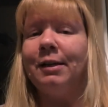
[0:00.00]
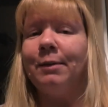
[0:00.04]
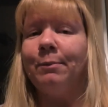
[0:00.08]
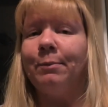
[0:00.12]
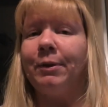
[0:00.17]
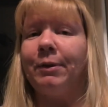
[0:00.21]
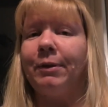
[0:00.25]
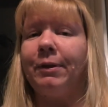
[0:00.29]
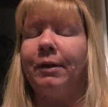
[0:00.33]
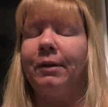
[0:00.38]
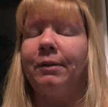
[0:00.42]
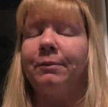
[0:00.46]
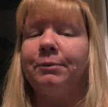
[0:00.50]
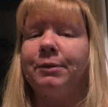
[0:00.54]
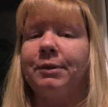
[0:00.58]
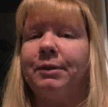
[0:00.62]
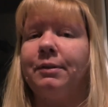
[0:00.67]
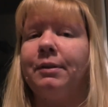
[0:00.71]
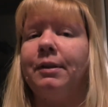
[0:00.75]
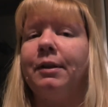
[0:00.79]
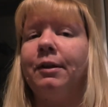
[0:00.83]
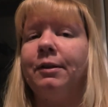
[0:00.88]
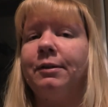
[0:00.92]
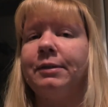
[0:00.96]
but
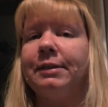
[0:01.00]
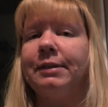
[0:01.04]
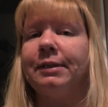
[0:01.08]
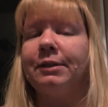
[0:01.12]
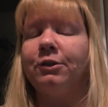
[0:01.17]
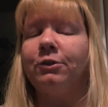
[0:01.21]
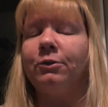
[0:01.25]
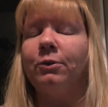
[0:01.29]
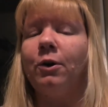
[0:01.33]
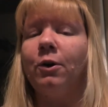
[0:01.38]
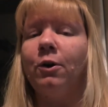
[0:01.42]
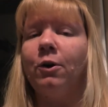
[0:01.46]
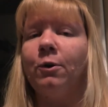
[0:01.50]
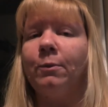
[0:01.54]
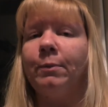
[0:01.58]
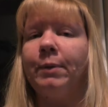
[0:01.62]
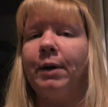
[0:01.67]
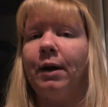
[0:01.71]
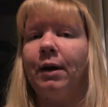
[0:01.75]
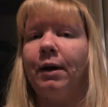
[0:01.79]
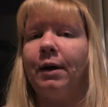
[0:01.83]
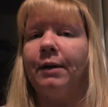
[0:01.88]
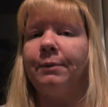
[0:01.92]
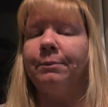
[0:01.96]
they'll send you home
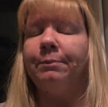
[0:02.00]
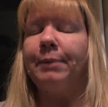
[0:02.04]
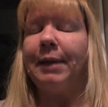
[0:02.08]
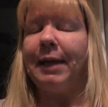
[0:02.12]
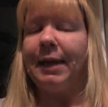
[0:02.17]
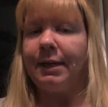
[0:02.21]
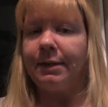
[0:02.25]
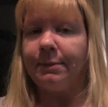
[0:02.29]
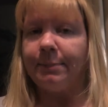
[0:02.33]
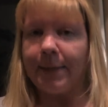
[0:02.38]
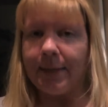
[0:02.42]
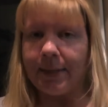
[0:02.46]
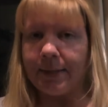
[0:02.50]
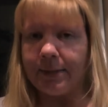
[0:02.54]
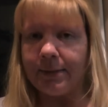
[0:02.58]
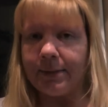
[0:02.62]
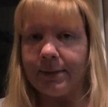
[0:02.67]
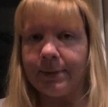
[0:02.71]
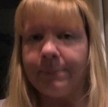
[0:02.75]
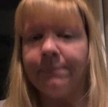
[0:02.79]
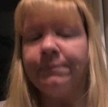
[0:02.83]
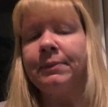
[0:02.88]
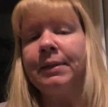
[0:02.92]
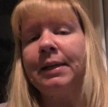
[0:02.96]
on pain
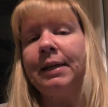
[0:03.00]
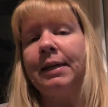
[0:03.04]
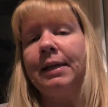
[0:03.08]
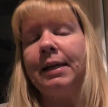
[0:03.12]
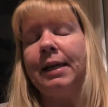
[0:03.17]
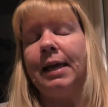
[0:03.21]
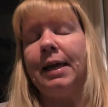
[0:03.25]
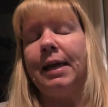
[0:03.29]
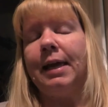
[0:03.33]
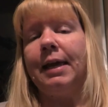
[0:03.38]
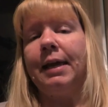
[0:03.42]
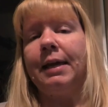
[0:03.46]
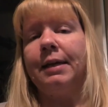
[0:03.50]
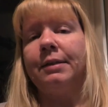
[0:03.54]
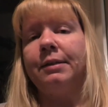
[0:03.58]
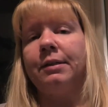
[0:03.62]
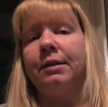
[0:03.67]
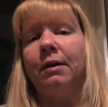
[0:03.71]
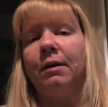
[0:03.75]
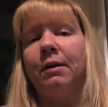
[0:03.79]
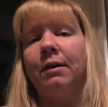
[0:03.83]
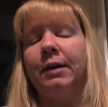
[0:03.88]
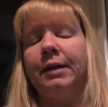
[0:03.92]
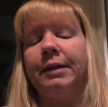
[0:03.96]
meds
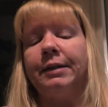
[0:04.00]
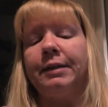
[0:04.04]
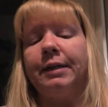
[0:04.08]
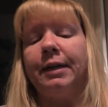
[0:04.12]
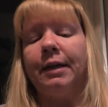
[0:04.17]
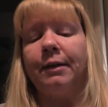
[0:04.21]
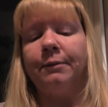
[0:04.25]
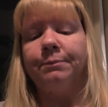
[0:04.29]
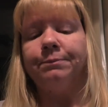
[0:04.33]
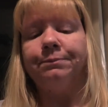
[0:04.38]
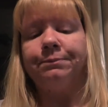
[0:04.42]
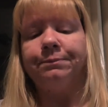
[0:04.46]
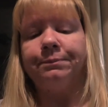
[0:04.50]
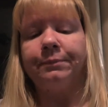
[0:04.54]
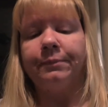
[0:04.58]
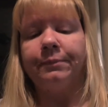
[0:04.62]
and on